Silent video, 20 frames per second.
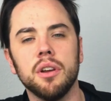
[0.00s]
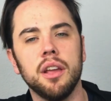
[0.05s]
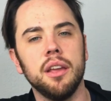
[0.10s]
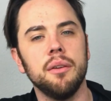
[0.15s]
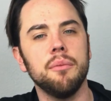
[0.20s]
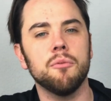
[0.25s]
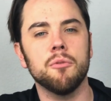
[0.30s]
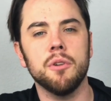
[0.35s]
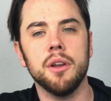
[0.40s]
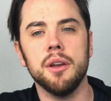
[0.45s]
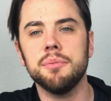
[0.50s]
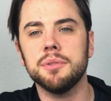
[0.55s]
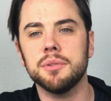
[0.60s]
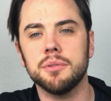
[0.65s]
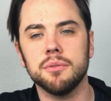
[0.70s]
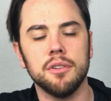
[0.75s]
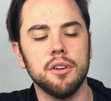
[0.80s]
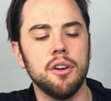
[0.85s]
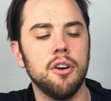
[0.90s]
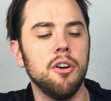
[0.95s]
It
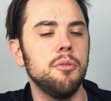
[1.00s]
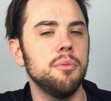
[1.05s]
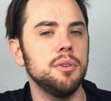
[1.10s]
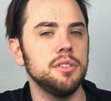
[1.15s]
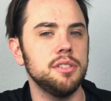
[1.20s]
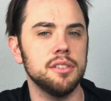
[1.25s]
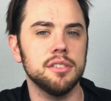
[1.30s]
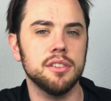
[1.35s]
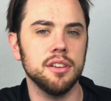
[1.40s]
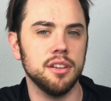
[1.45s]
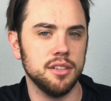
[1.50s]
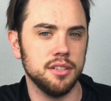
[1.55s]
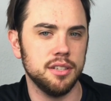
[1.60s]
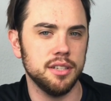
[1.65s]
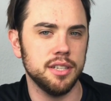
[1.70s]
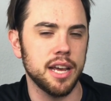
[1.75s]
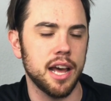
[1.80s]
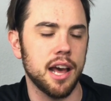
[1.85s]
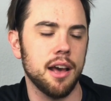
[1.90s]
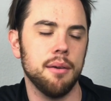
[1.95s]
rips almost as good as
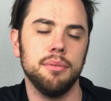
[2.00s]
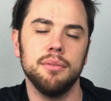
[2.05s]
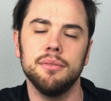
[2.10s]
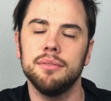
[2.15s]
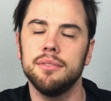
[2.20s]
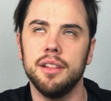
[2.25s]
a dab.